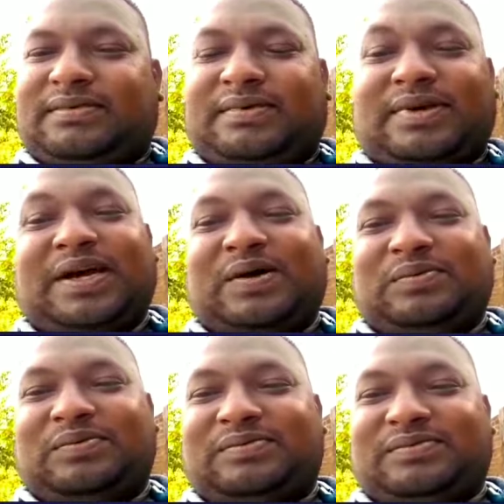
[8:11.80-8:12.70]
Now,
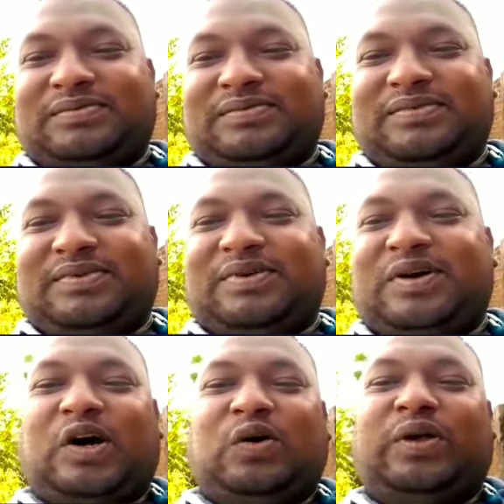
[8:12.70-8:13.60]

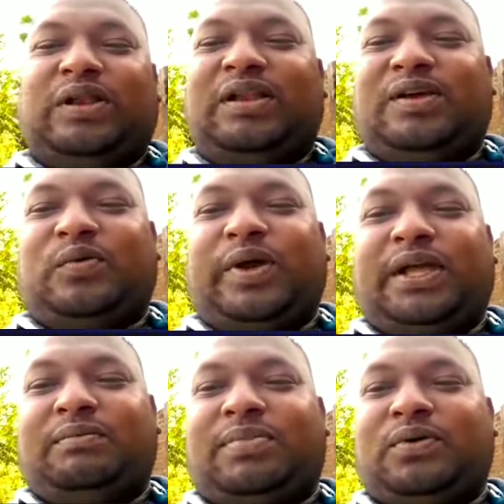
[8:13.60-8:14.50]
how will we
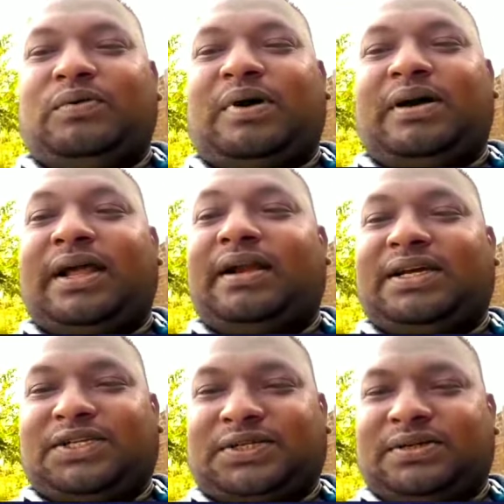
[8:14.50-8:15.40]
improve our
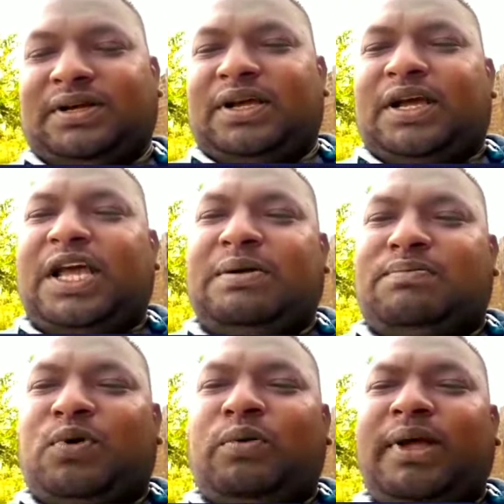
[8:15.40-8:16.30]
English?
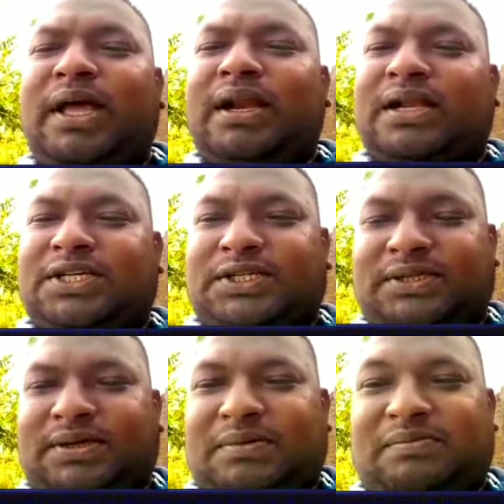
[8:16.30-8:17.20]
Improving English
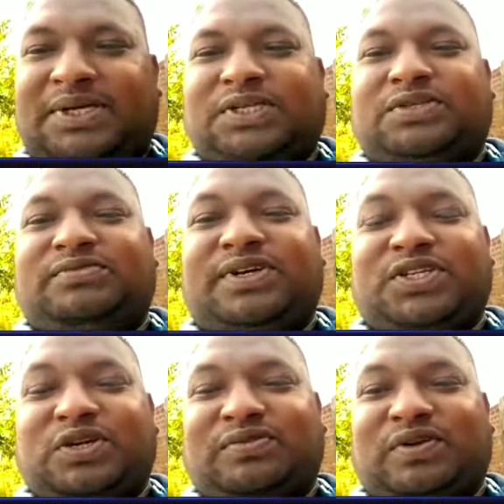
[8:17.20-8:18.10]
means,
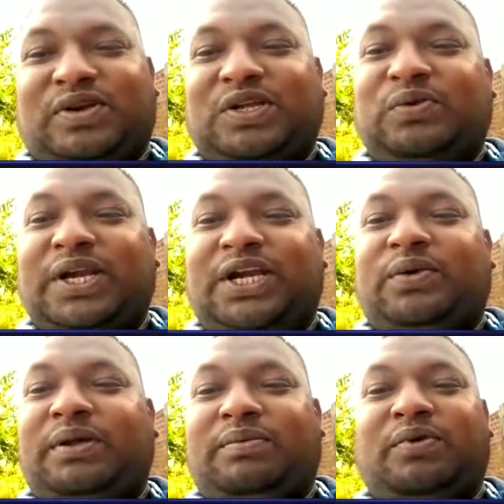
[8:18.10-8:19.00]
first of all, you need to
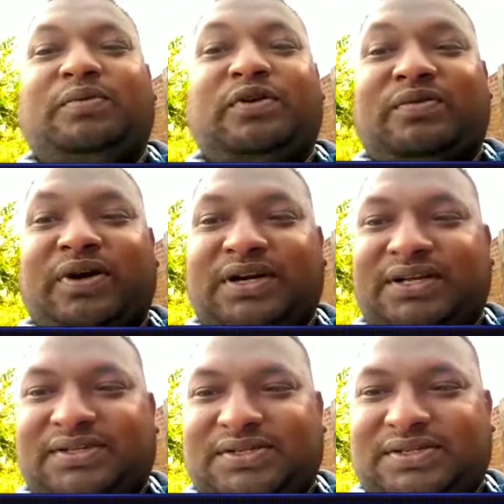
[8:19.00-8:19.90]
improve your
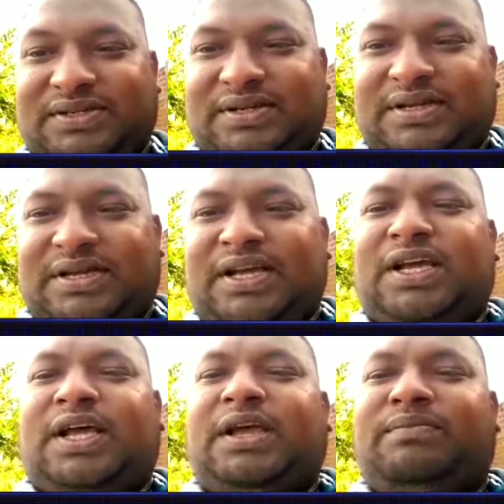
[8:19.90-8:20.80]
phonetics.
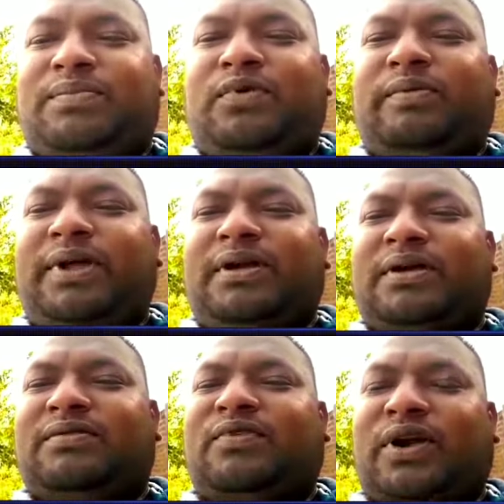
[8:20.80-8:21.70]
Improving
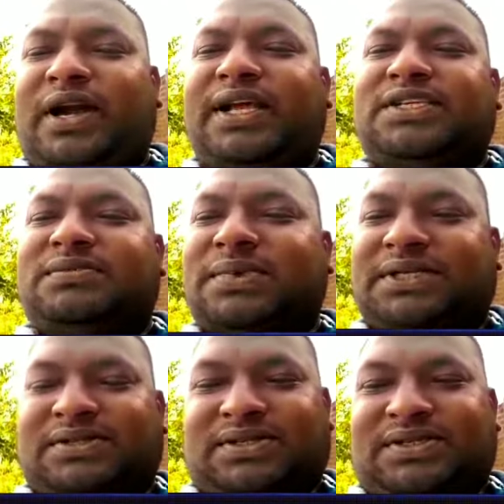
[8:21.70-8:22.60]
phonetics
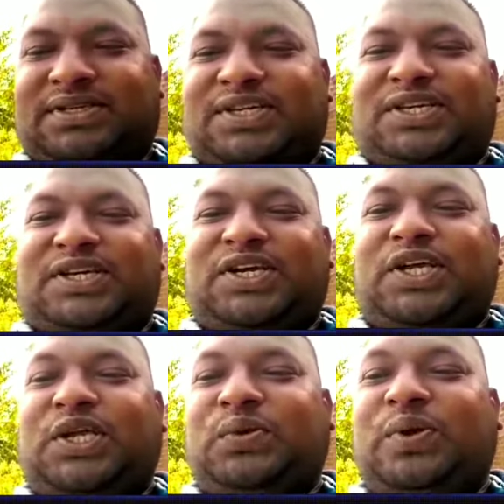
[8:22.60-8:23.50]
means
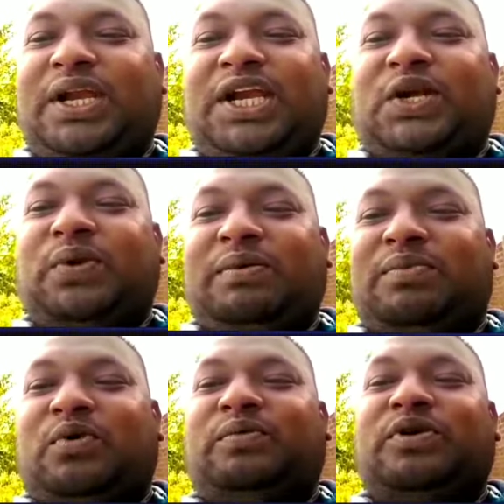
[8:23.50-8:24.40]
you need to
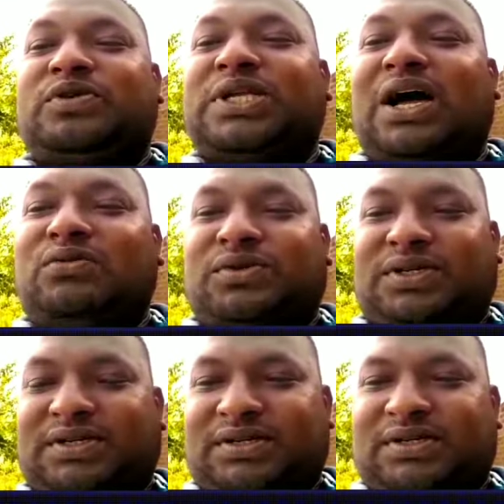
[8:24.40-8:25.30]
improve your sound.
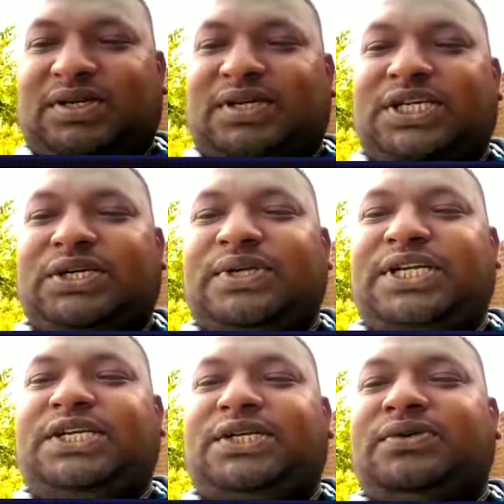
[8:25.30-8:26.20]
You
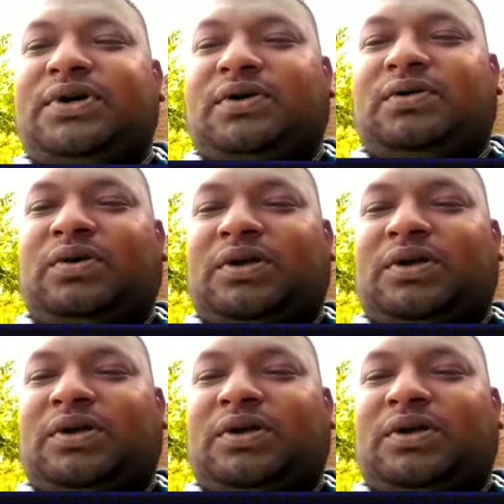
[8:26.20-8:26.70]
need to know